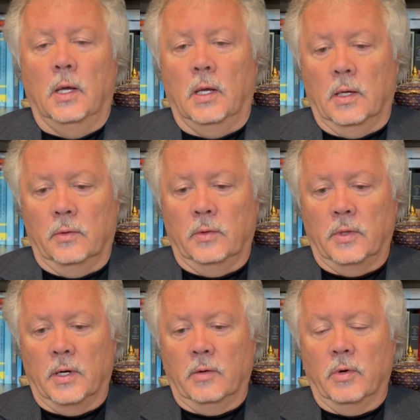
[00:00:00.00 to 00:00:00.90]
uh,
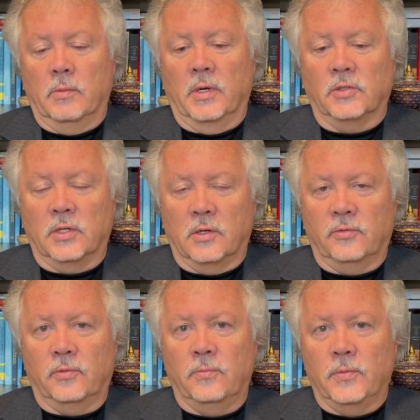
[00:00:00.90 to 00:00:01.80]
that I run
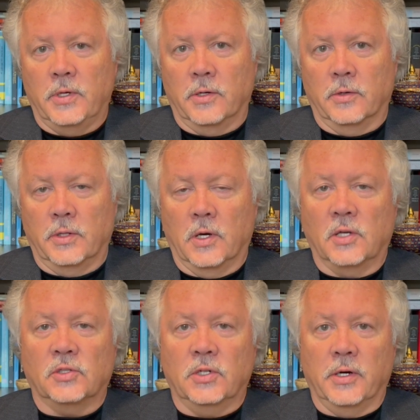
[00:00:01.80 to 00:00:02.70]
myself here in the
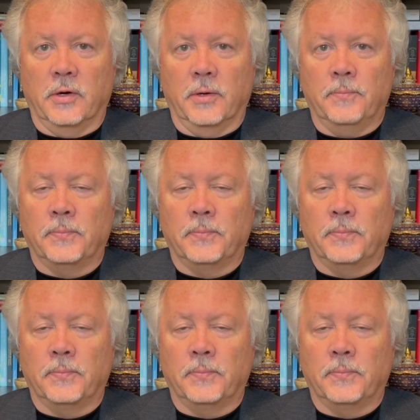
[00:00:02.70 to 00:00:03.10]
Austin area.